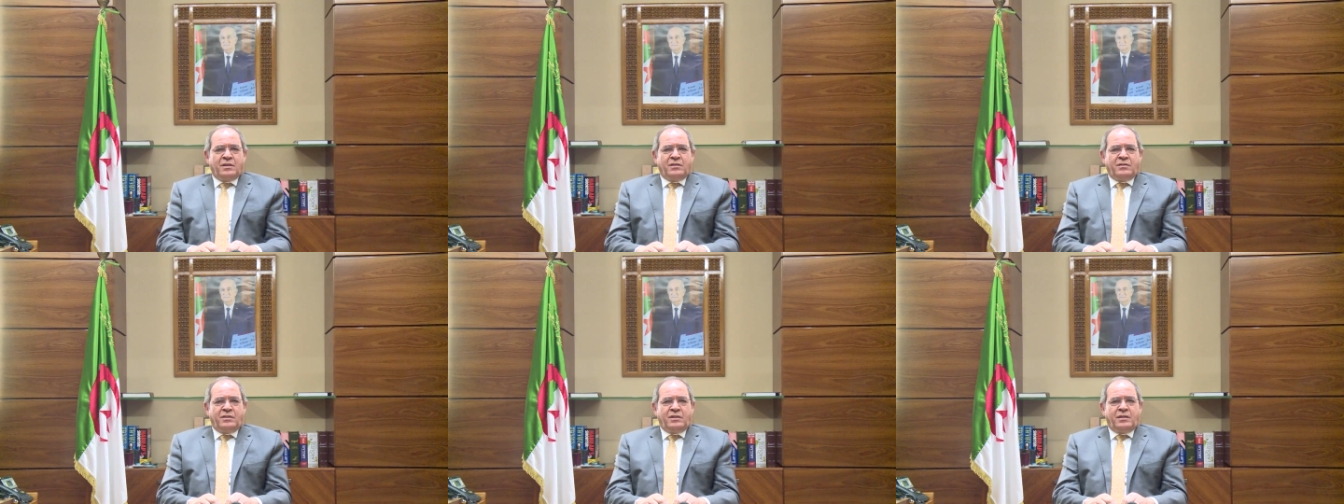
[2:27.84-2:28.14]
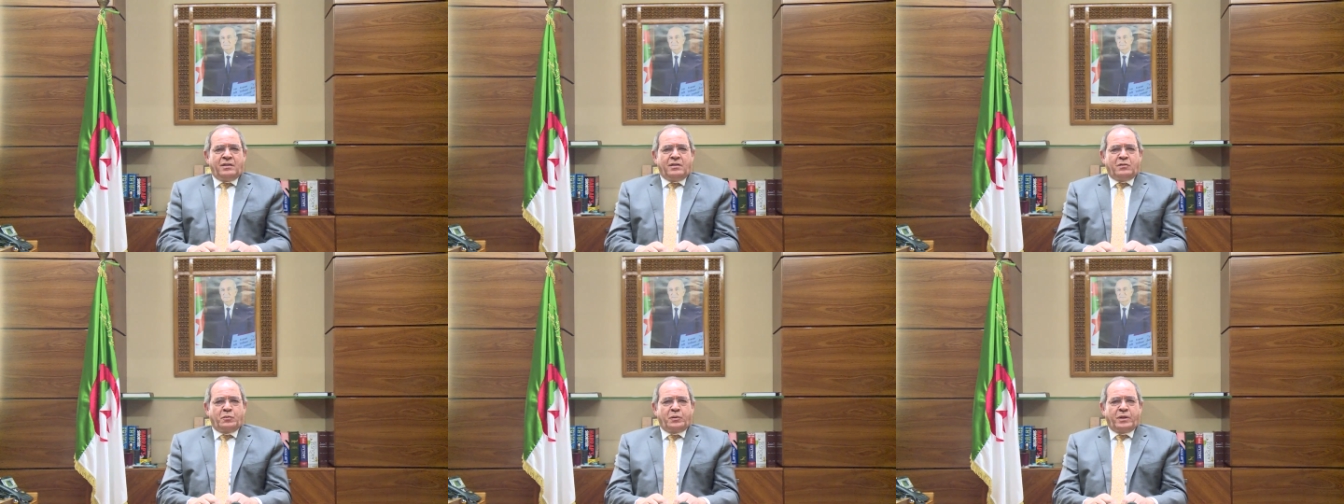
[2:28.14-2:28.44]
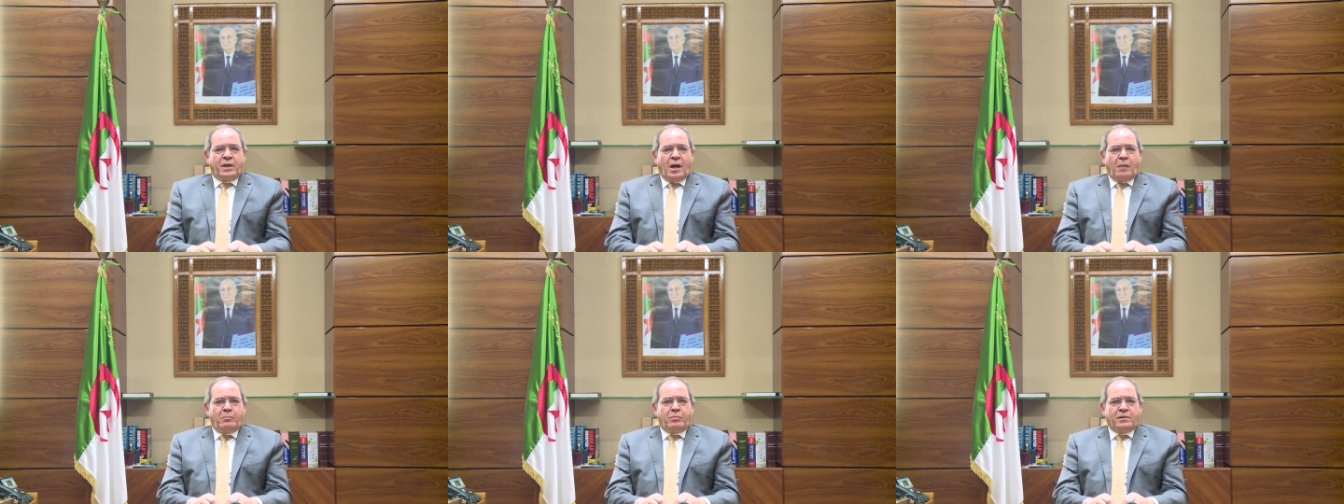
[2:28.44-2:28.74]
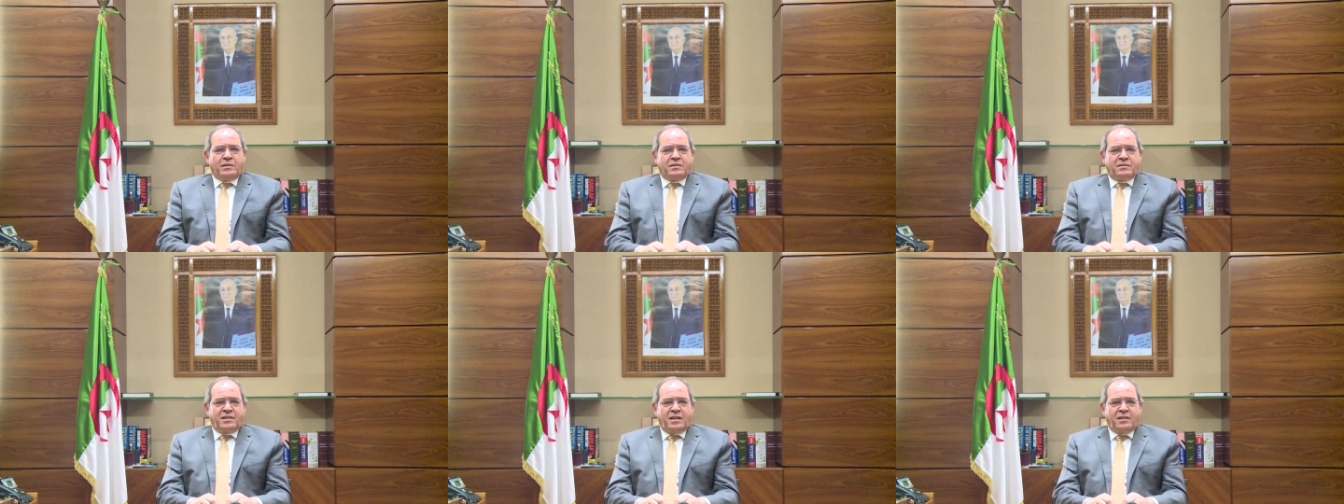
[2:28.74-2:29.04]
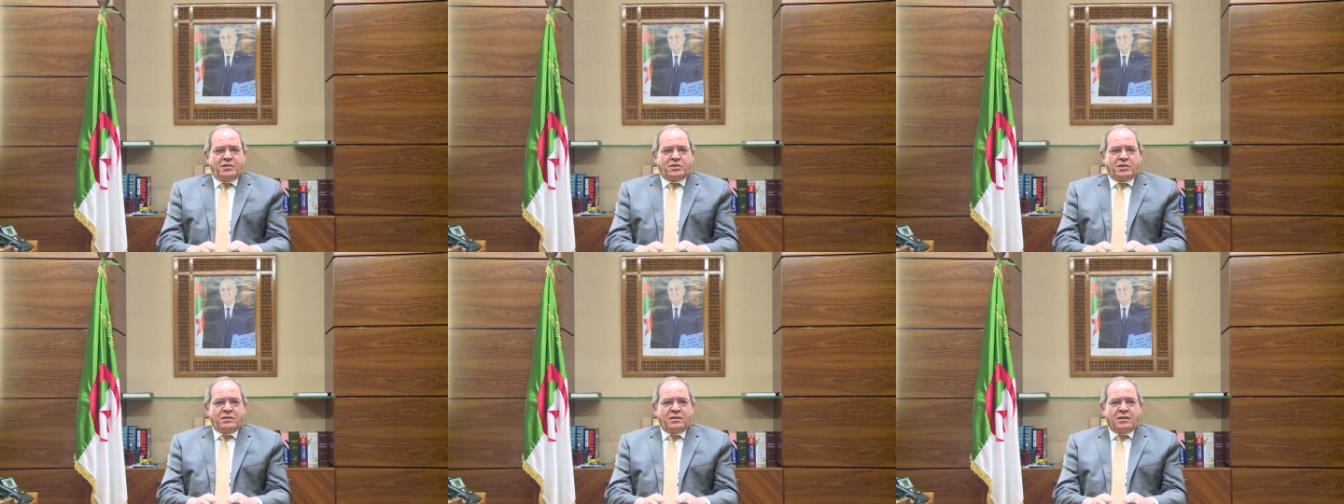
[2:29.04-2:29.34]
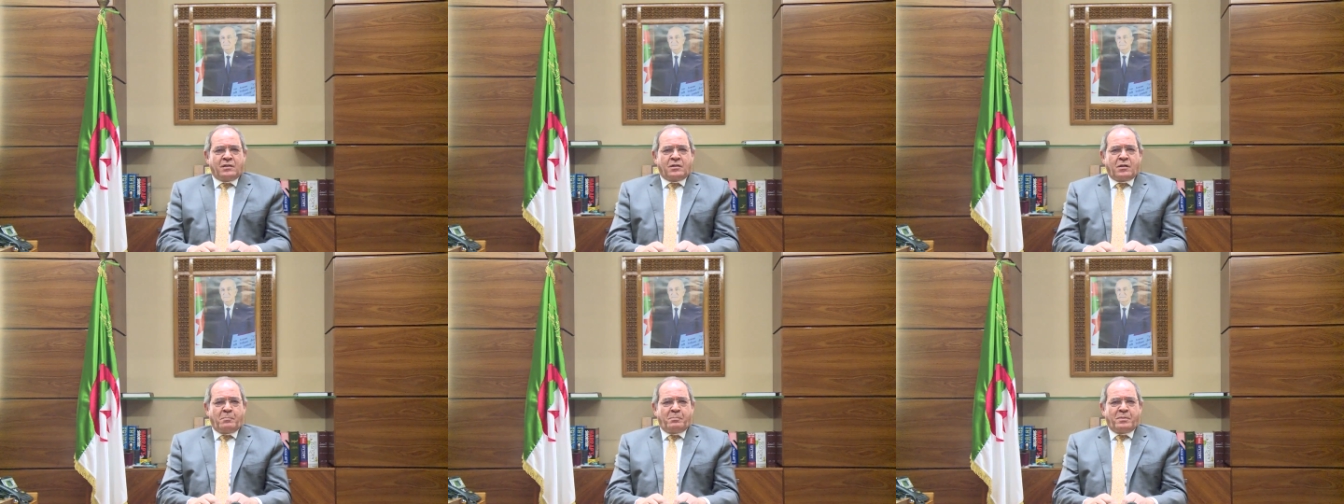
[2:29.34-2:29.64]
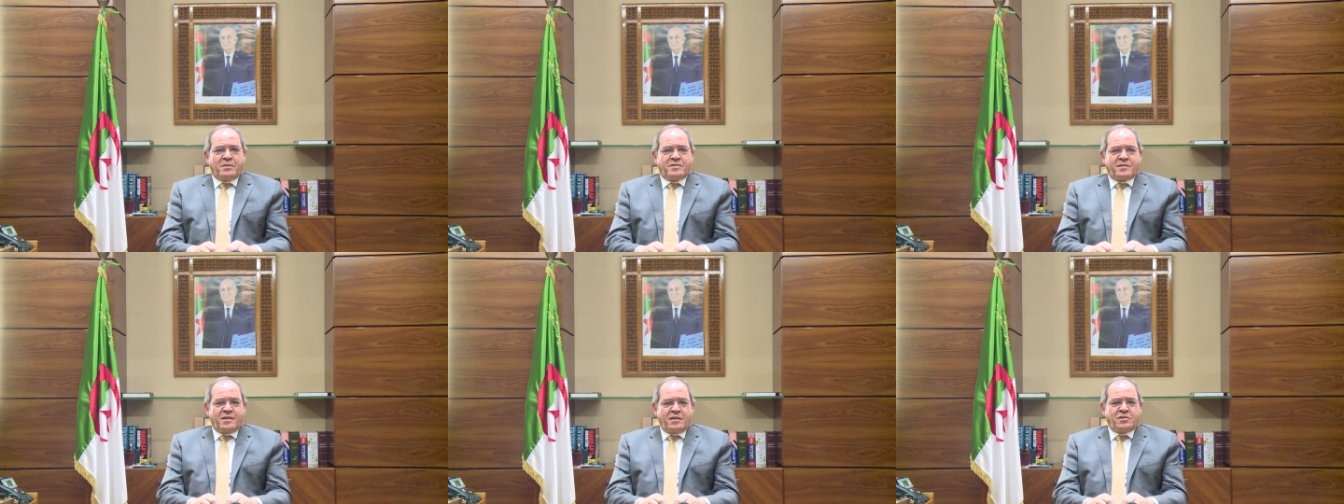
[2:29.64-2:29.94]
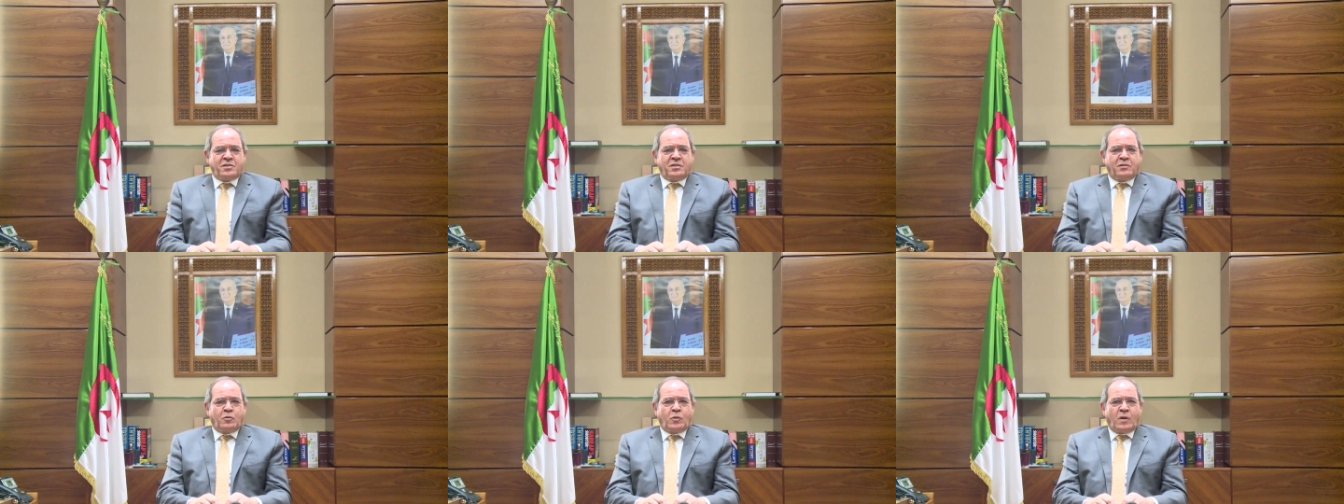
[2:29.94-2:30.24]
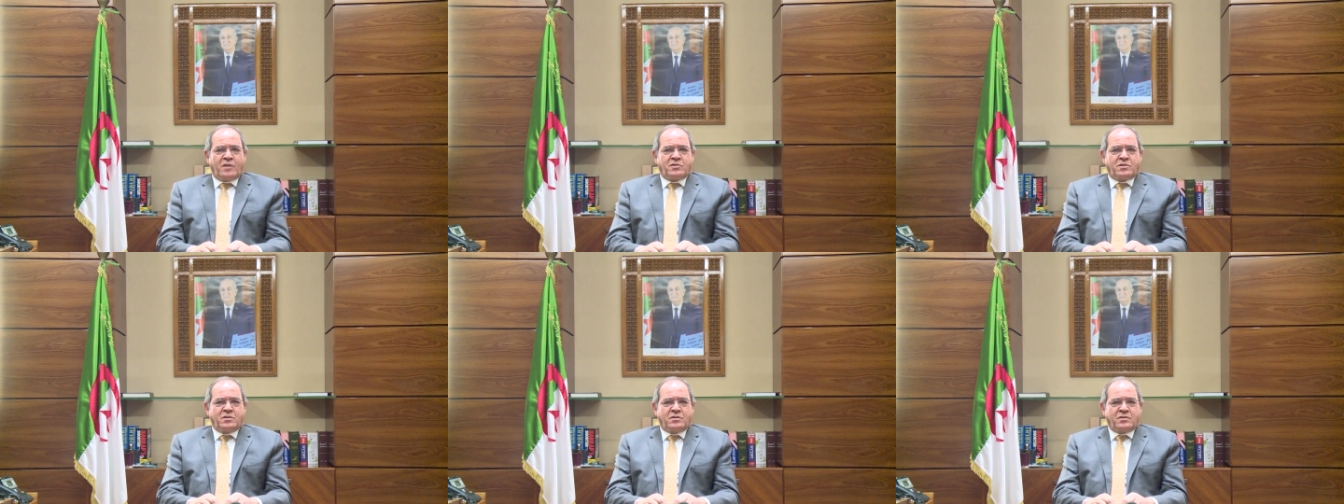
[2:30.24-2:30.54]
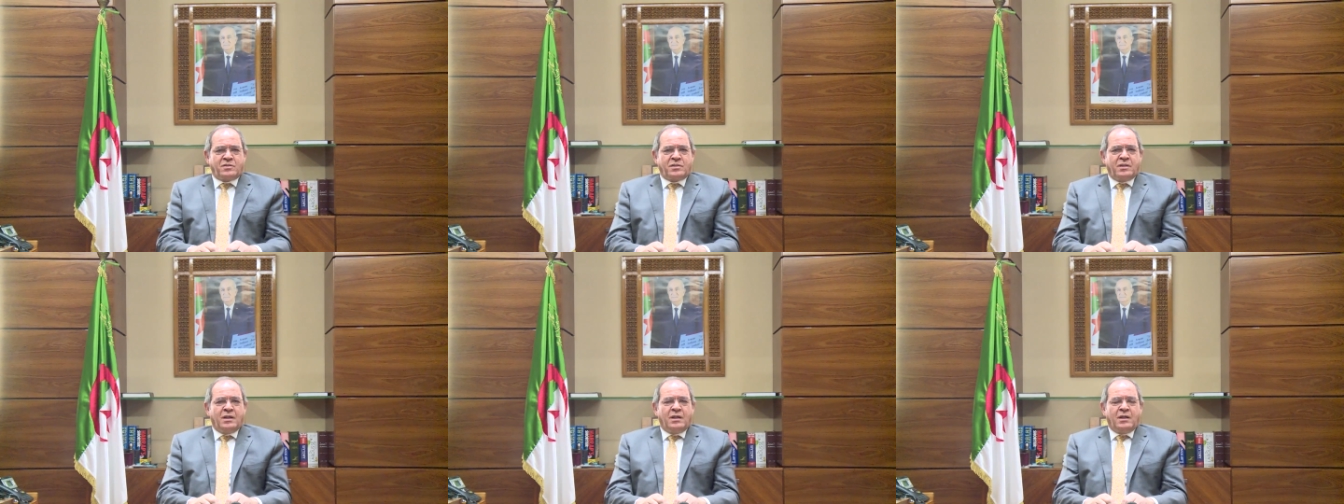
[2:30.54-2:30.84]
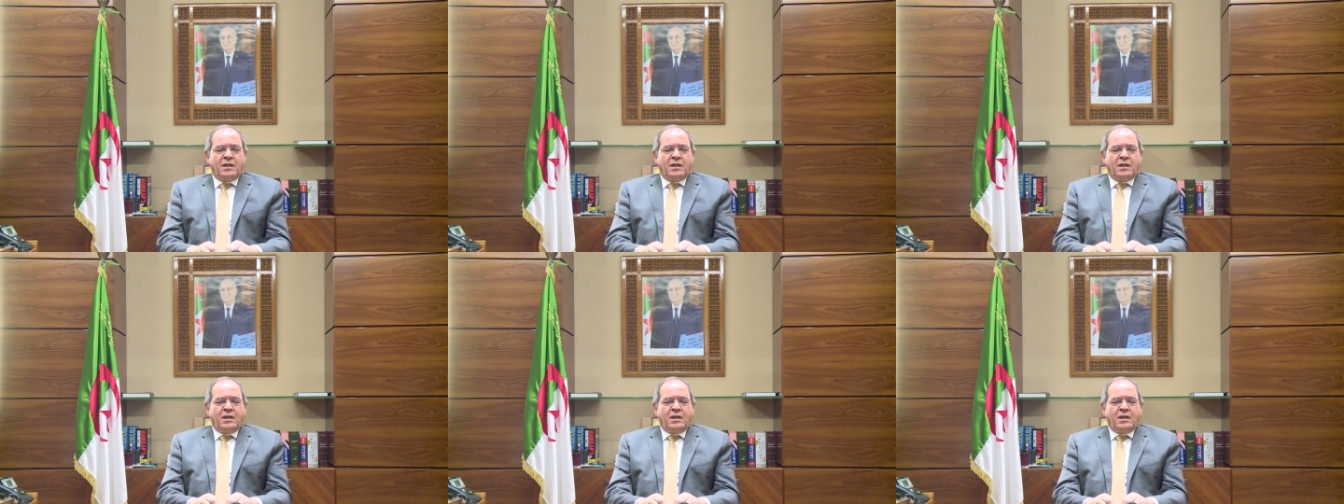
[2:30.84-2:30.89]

The rehabilitation and compensation questions